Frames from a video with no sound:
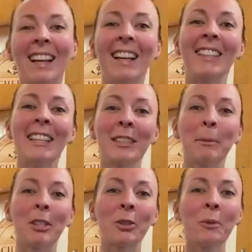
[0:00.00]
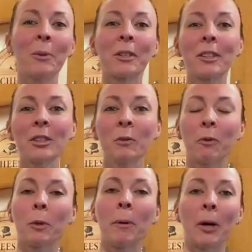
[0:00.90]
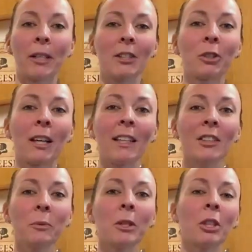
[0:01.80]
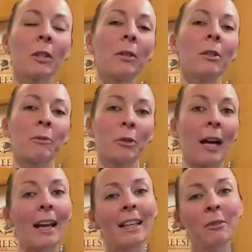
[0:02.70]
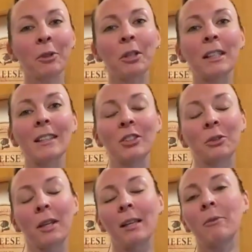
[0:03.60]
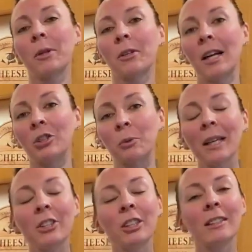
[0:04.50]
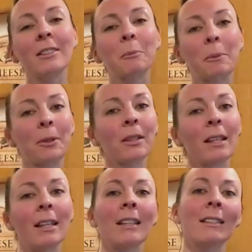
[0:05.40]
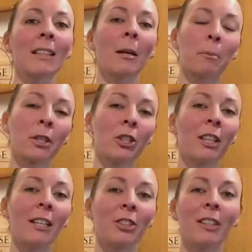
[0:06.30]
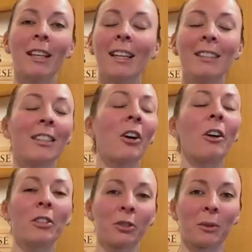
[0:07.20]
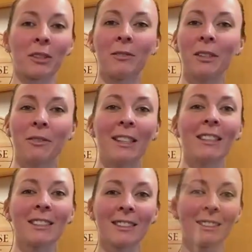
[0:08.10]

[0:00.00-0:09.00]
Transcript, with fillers: I take special orders for party trays, which include a variety of cookies great for graduations, birthdays, appreciation days, and all sorts of events.